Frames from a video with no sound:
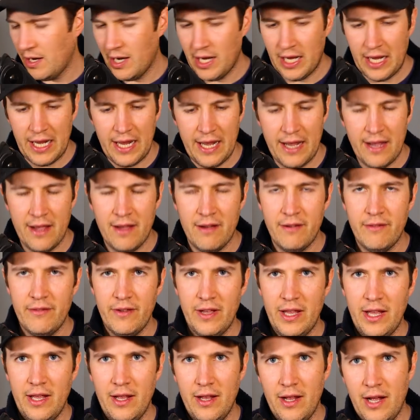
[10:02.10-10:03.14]

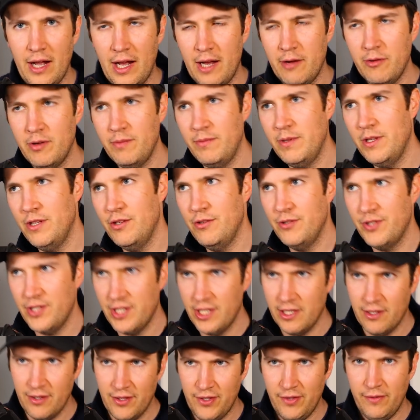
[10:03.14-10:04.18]
I would be
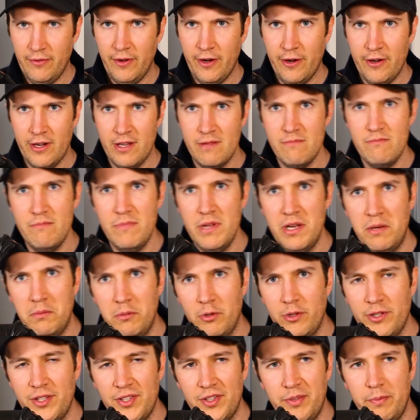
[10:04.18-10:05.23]
using this very
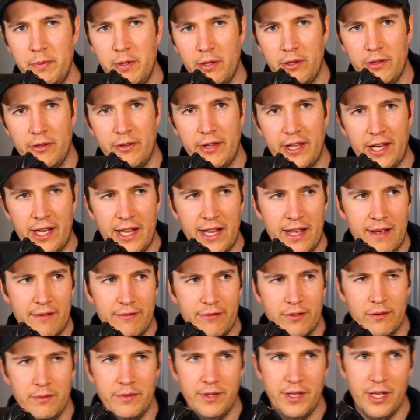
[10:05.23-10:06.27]
minimalist pillow that I have
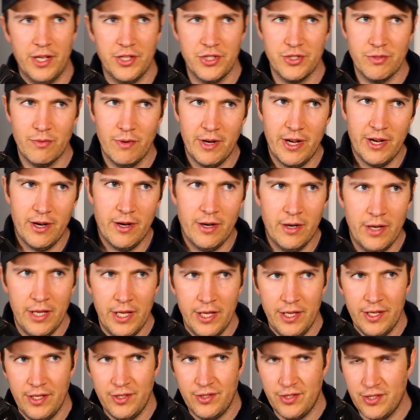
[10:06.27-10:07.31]
from Dutchware.
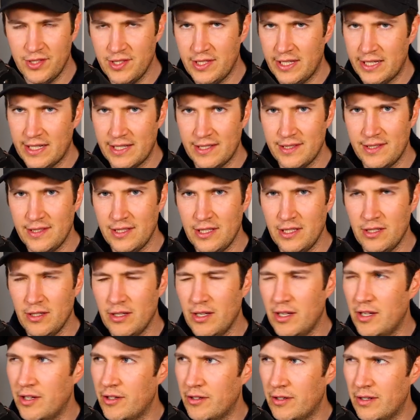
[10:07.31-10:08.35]
It's just like a
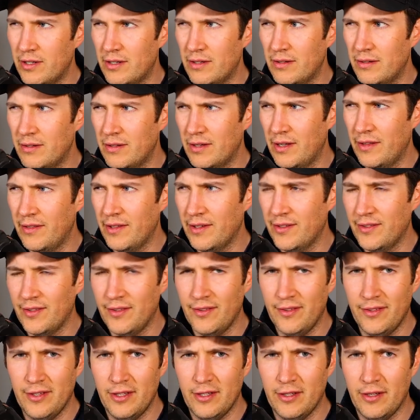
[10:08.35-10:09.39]
xenon
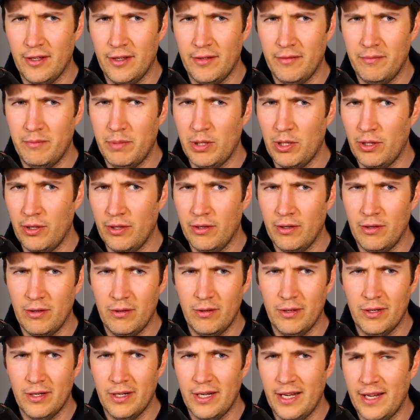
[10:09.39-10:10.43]
pillow
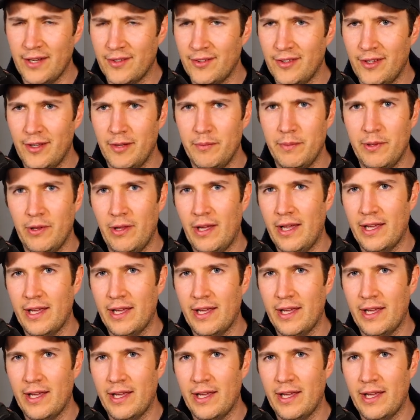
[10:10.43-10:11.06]
or hexon pillow.